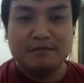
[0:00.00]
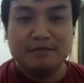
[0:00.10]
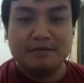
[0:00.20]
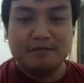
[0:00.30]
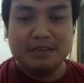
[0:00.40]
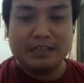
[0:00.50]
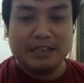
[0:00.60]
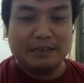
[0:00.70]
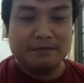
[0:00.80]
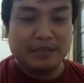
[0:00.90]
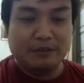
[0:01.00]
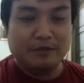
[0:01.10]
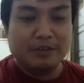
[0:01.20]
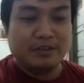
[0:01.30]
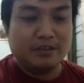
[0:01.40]
what if the
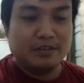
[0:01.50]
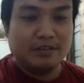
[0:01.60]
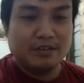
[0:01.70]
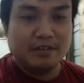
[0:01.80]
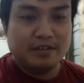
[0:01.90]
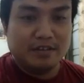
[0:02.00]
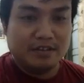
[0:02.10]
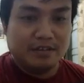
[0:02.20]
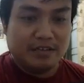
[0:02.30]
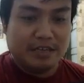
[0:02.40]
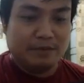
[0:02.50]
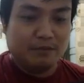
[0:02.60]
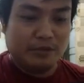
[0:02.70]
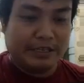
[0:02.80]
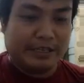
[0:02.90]
user input
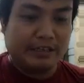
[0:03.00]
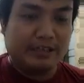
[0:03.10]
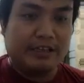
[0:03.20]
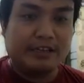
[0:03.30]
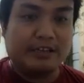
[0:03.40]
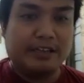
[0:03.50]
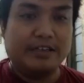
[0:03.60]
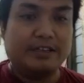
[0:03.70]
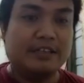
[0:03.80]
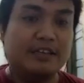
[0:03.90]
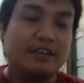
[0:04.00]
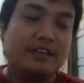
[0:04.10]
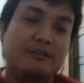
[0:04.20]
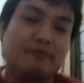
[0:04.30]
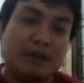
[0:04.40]
the signal like
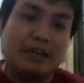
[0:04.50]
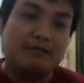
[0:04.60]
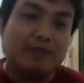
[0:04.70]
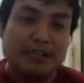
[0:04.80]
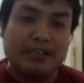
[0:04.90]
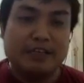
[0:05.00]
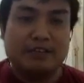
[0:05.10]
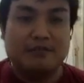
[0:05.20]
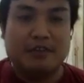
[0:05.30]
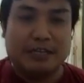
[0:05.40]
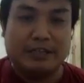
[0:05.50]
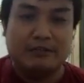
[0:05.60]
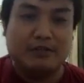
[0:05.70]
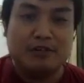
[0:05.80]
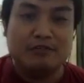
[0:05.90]
110? As you
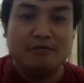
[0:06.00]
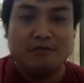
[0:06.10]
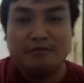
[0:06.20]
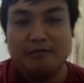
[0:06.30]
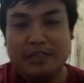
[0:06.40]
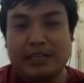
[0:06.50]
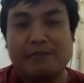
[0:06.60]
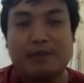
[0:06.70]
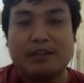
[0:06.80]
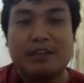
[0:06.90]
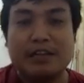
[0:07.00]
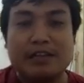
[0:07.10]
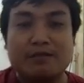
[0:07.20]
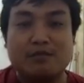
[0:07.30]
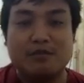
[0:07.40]
know, we never train the
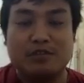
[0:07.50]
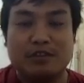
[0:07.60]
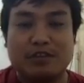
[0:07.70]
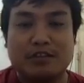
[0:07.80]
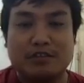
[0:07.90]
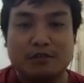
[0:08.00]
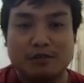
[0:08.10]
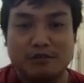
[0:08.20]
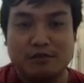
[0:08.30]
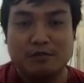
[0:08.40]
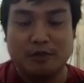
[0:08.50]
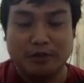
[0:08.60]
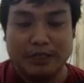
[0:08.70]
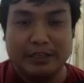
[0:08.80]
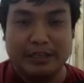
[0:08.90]
model to
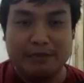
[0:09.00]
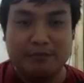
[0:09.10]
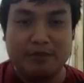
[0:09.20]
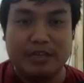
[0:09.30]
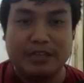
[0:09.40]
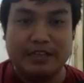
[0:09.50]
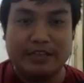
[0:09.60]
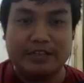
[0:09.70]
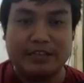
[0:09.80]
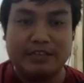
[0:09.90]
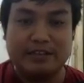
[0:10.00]
process the input like this, right?